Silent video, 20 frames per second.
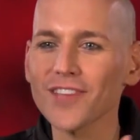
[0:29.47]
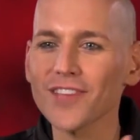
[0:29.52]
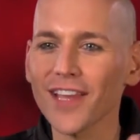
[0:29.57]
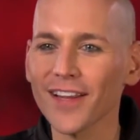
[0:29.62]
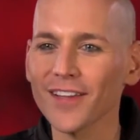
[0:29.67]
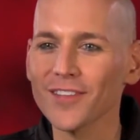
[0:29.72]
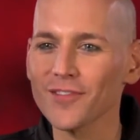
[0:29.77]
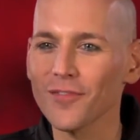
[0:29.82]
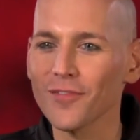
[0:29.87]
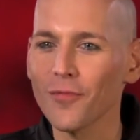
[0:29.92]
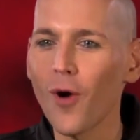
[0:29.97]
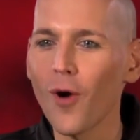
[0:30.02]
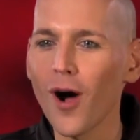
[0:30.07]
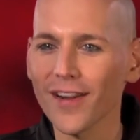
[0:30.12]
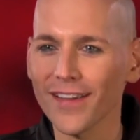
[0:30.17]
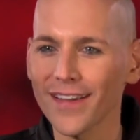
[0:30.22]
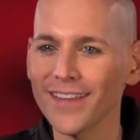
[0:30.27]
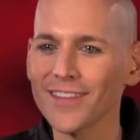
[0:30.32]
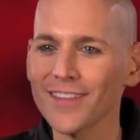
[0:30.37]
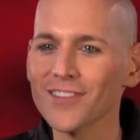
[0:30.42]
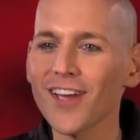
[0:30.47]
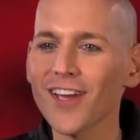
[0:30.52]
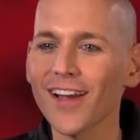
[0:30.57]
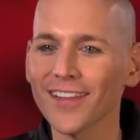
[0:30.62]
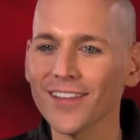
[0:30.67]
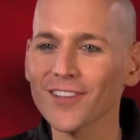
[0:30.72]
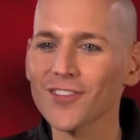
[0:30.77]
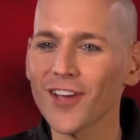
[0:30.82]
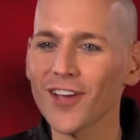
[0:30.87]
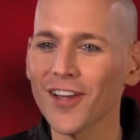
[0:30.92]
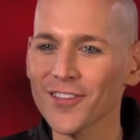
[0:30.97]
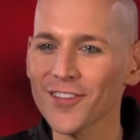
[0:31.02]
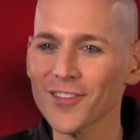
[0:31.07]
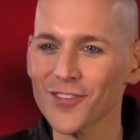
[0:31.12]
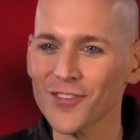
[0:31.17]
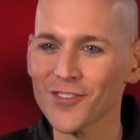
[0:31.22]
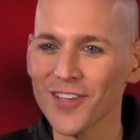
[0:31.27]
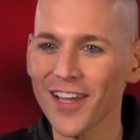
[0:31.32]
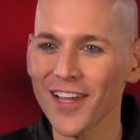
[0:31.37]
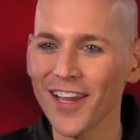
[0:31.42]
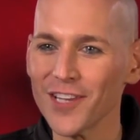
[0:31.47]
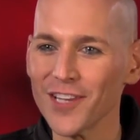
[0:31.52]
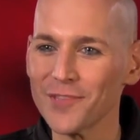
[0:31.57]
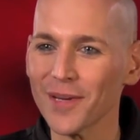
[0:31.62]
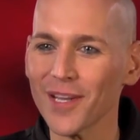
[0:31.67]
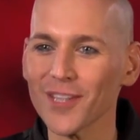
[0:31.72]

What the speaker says: seconds of walking in silence onto the stage,